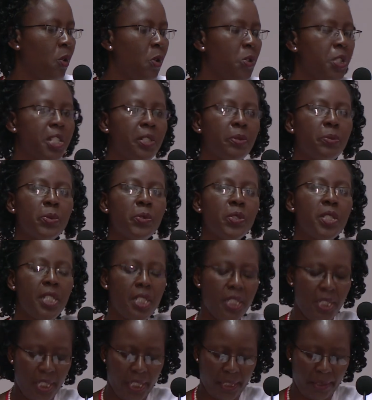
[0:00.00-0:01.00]

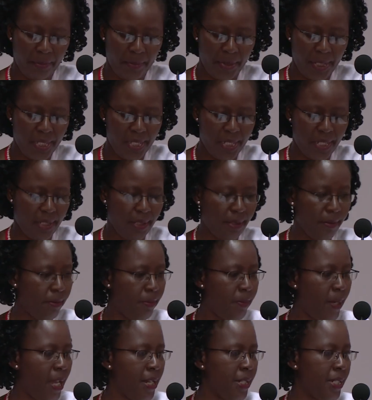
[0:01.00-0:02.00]
contributing the remaining
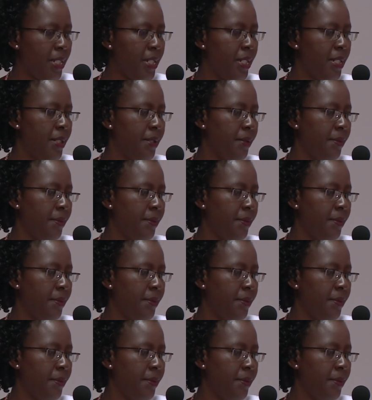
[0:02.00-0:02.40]
part.